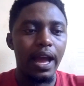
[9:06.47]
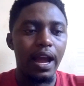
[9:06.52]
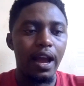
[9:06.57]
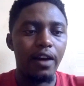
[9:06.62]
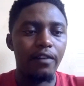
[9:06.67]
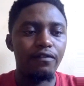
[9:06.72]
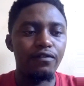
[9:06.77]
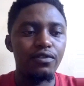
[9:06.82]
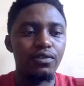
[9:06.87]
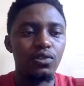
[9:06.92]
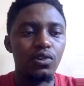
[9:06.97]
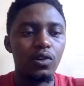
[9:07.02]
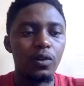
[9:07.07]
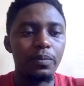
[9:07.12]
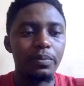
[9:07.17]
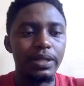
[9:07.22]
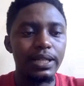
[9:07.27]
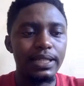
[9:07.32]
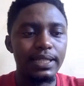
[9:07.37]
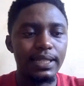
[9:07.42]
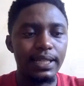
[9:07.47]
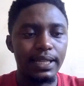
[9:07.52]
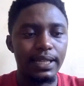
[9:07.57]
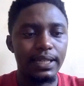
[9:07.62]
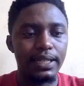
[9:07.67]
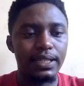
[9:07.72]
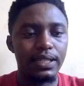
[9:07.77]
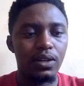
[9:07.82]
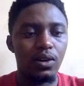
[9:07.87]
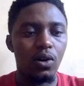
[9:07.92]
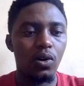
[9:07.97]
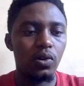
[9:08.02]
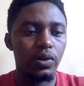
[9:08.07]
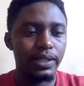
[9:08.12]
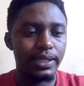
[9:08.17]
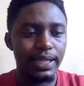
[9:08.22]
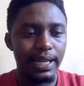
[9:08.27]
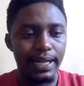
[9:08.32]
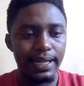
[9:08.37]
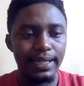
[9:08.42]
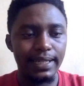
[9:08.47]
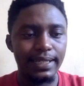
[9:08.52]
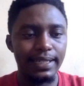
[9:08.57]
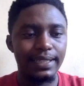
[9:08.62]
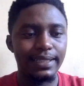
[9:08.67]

Have you committed, ordered,